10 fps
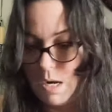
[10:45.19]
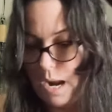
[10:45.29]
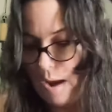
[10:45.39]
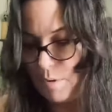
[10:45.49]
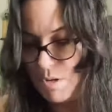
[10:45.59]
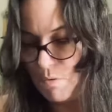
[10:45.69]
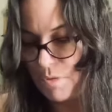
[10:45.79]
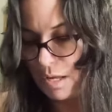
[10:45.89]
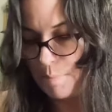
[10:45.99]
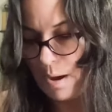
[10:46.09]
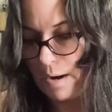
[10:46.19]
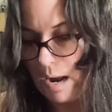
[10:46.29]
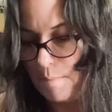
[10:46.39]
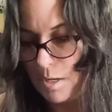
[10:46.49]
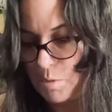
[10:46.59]
And when you think about how
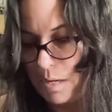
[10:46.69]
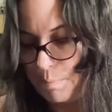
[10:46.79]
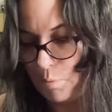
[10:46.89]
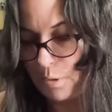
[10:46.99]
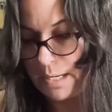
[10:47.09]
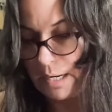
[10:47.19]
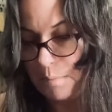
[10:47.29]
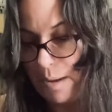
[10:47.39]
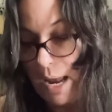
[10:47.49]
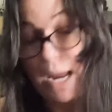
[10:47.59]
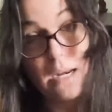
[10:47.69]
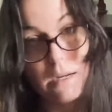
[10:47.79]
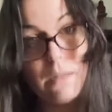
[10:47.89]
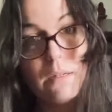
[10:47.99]
much people were getting paid,